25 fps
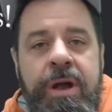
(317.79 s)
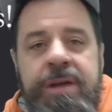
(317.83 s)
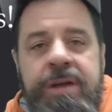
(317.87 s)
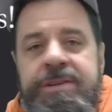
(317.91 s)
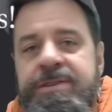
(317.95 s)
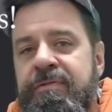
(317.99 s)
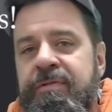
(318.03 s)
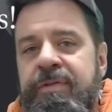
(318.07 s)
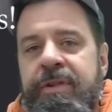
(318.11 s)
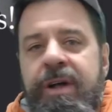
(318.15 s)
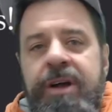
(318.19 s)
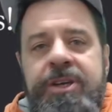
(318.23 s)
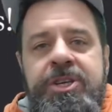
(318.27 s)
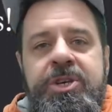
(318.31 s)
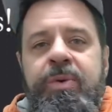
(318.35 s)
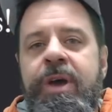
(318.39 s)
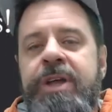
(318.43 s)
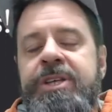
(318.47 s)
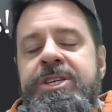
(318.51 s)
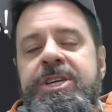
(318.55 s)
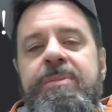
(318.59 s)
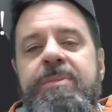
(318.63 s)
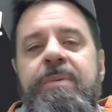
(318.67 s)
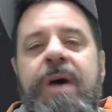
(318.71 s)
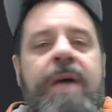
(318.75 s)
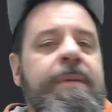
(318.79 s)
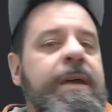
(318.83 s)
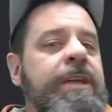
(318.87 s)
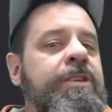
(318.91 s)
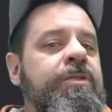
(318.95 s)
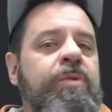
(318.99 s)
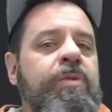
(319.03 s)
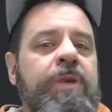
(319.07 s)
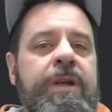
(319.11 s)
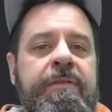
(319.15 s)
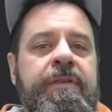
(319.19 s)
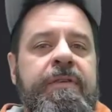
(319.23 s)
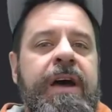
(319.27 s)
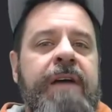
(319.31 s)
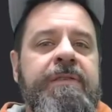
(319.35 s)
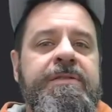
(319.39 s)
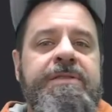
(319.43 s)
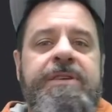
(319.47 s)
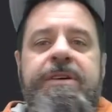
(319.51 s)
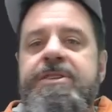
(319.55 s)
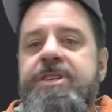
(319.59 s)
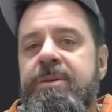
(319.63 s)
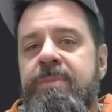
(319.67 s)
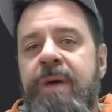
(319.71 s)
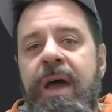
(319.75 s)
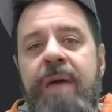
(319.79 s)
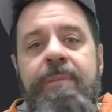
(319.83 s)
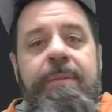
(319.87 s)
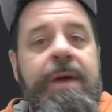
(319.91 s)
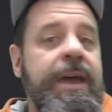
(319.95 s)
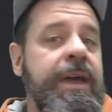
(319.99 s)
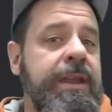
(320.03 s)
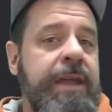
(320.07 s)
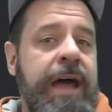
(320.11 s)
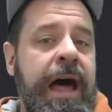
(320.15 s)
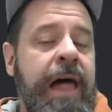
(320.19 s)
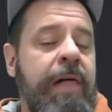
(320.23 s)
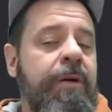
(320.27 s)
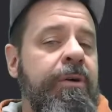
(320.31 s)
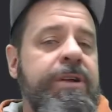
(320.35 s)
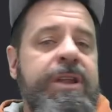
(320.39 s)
As it fluctuates, you might make 25 cents, you might make $1.